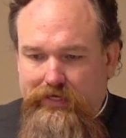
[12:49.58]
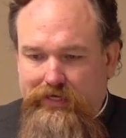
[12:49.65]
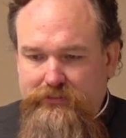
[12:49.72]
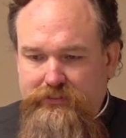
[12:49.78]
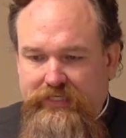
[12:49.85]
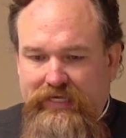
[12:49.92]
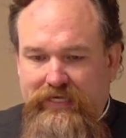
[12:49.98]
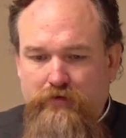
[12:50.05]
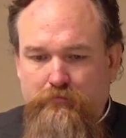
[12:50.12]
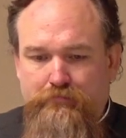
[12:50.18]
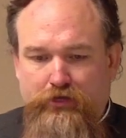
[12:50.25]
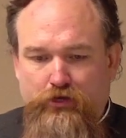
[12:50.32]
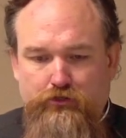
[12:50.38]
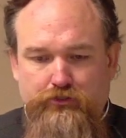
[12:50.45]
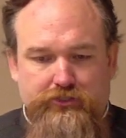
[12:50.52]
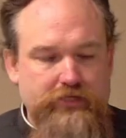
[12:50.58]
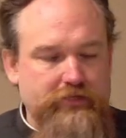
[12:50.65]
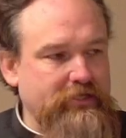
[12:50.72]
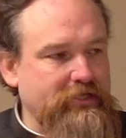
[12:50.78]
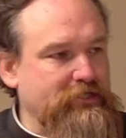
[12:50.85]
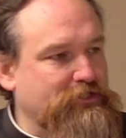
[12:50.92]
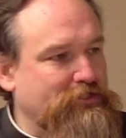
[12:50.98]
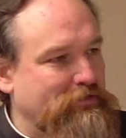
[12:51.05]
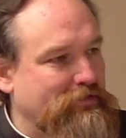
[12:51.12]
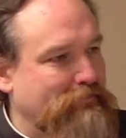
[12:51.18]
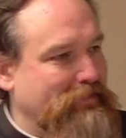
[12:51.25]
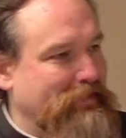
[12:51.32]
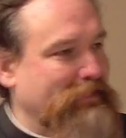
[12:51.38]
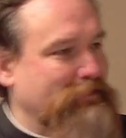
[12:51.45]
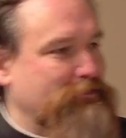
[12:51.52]
it's he abused the history of
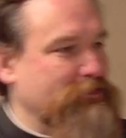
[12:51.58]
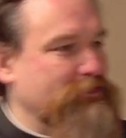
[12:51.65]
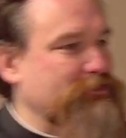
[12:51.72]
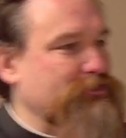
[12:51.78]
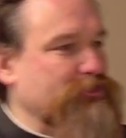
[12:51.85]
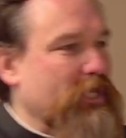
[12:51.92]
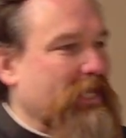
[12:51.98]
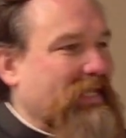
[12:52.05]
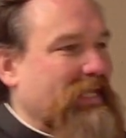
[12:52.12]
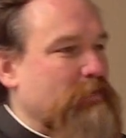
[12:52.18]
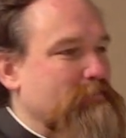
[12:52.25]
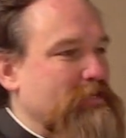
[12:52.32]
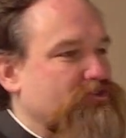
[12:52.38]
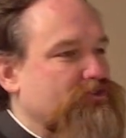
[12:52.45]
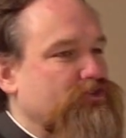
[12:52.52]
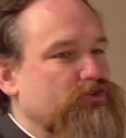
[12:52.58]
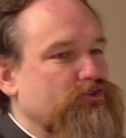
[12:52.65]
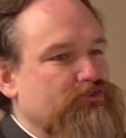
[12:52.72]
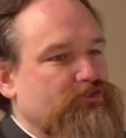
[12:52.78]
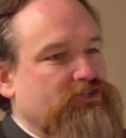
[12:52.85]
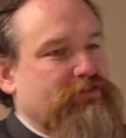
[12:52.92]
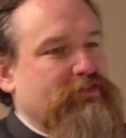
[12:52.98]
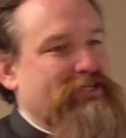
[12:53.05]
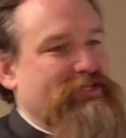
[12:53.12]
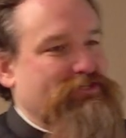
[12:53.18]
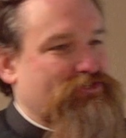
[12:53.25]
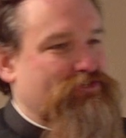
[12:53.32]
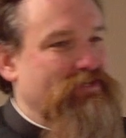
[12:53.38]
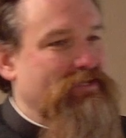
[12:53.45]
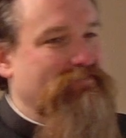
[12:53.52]
the ancients. He misused the
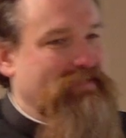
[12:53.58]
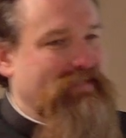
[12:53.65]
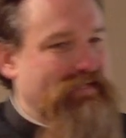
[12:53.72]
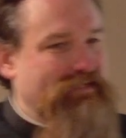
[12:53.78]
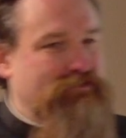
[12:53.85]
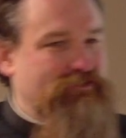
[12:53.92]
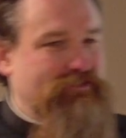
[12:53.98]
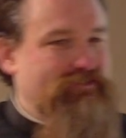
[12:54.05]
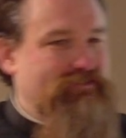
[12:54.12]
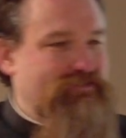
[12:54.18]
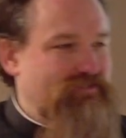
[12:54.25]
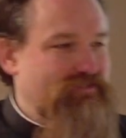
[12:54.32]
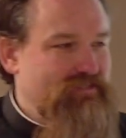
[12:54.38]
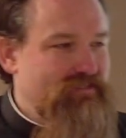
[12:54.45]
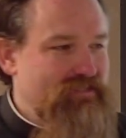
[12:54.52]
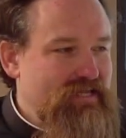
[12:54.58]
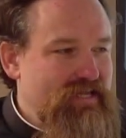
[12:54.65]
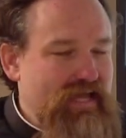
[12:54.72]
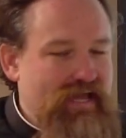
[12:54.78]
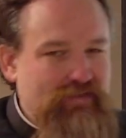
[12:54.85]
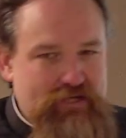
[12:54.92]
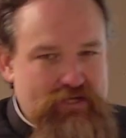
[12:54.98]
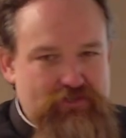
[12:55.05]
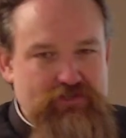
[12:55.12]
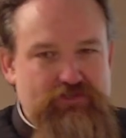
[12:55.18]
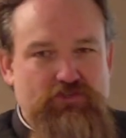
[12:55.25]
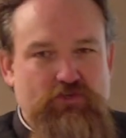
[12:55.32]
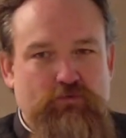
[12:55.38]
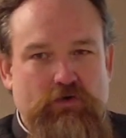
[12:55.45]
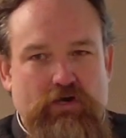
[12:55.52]
history of the ancients. And this
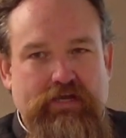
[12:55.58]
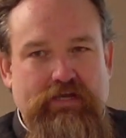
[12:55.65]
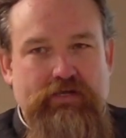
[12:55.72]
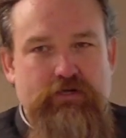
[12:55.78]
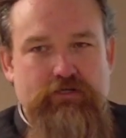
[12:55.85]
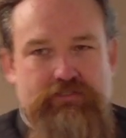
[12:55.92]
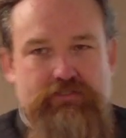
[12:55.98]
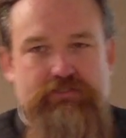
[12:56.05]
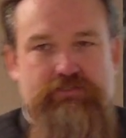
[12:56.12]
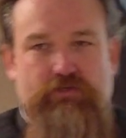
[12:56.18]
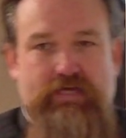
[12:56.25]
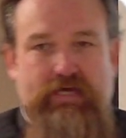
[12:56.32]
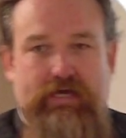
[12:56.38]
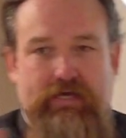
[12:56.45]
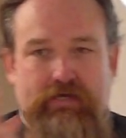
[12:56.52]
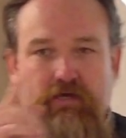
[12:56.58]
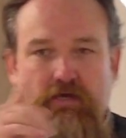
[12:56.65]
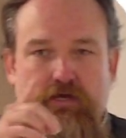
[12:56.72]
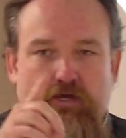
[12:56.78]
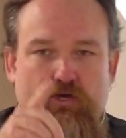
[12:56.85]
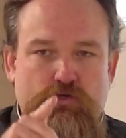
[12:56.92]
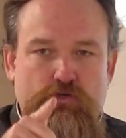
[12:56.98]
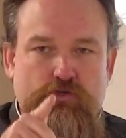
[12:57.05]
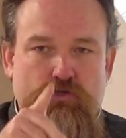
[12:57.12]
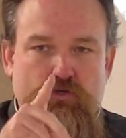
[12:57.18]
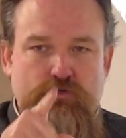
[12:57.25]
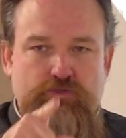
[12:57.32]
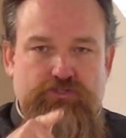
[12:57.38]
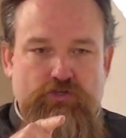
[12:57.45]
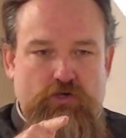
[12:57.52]
is the word he uses, okay?
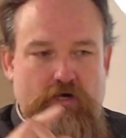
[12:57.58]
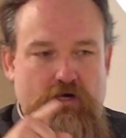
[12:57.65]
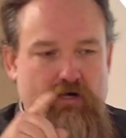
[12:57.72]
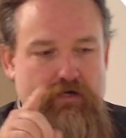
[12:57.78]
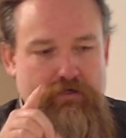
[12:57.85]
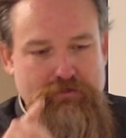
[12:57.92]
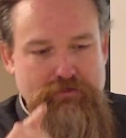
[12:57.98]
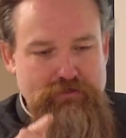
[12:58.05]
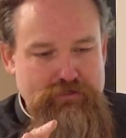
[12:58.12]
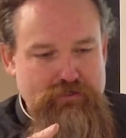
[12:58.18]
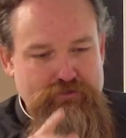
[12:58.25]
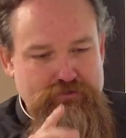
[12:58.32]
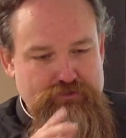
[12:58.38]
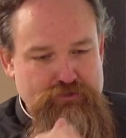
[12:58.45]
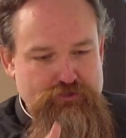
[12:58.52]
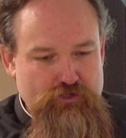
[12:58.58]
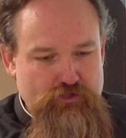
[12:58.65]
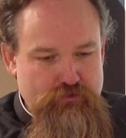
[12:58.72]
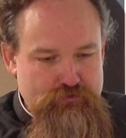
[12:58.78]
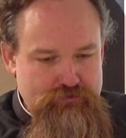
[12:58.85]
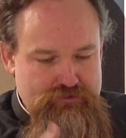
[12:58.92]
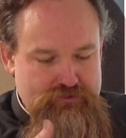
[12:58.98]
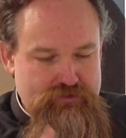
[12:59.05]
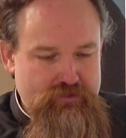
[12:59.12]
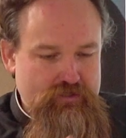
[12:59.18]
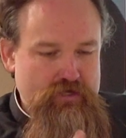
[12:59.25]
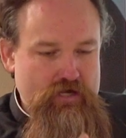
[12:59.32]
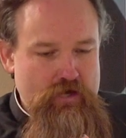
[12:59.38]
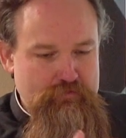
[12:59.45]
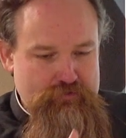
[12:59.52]
Utor to use,
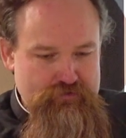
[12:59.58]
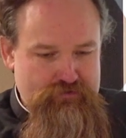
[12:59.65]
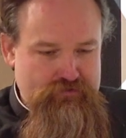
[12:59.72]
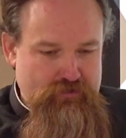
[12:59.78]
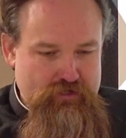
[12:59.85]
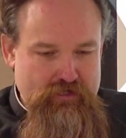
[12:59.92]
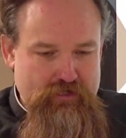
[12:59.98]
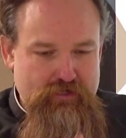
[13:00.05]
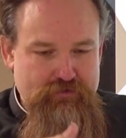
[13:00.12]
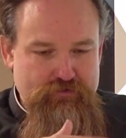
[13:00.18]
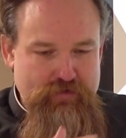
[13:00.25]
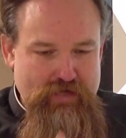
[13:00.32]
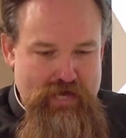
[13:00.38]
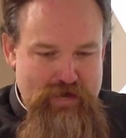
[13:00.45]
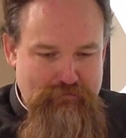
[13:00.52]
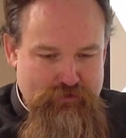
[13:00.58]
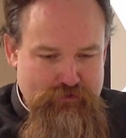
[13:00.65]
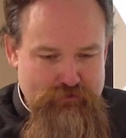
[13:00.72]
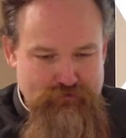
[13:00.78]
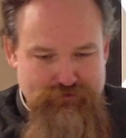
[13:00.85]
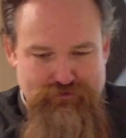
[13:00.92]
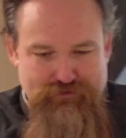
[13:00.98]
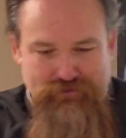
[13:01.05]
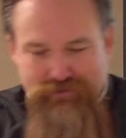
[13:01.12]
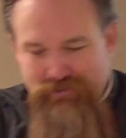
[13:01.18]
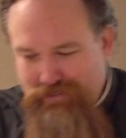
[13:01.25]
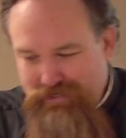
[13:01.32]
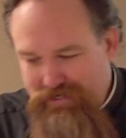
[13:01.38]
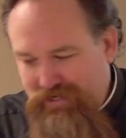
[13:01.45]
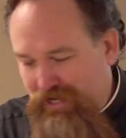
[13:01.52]
abutor to abuse.
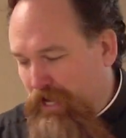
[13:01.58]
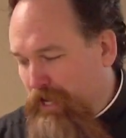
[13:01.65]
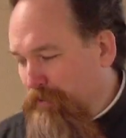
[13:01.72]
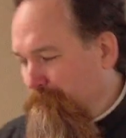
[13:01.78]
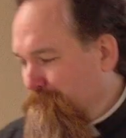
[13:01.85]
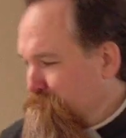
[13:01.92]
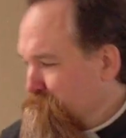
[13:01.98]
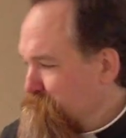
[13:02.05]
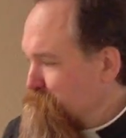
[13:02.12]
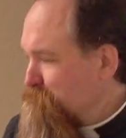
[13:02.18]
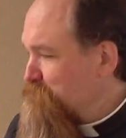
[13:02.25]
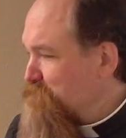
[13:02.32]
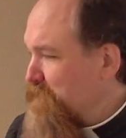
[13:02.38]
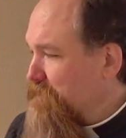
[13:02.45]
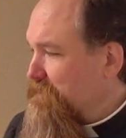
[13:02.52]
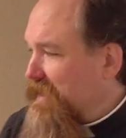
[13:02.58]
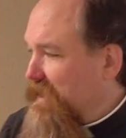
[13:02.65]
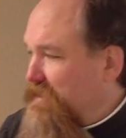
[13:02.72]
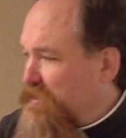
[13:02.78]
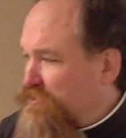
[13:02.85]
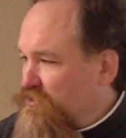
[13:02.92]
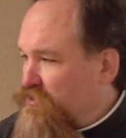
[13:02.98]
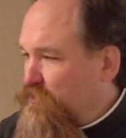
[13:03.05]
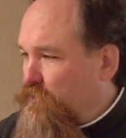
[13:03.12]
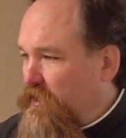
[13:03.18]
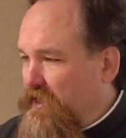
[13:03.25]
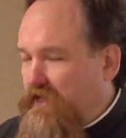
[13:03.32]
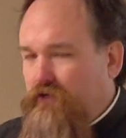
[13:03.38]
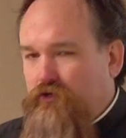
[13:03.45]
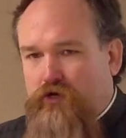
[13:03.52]
Um, and this is the word he